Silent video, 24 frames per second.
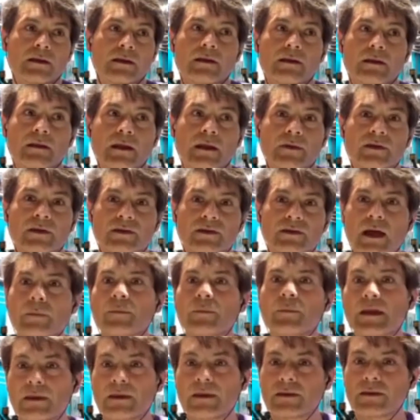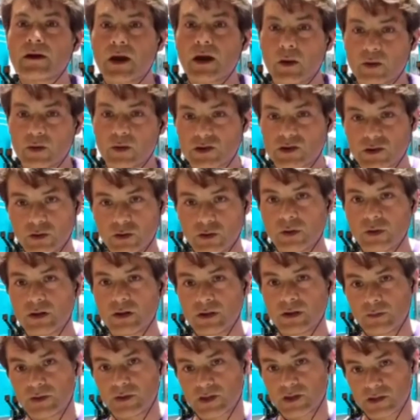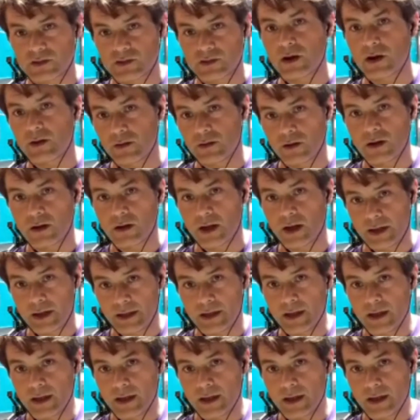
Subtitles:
there was something that I was doing that was not right.